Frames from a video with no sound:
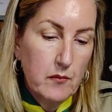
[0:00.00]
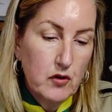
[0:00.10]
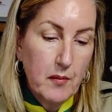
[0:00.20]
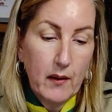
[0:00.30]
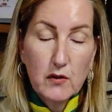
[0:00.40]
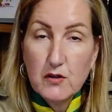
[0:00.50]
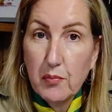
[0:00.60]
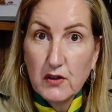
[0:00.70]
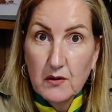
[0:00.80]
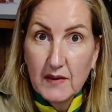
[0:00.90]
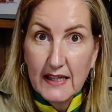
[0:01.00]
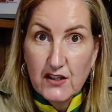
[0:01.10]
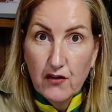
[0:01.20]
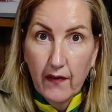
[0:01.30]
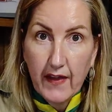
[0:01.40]
You might want to put some
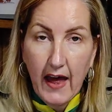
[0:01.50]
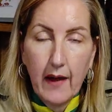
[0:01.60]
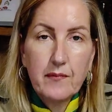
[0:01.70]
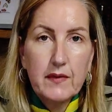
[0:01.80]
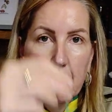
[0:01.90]
glitter on there.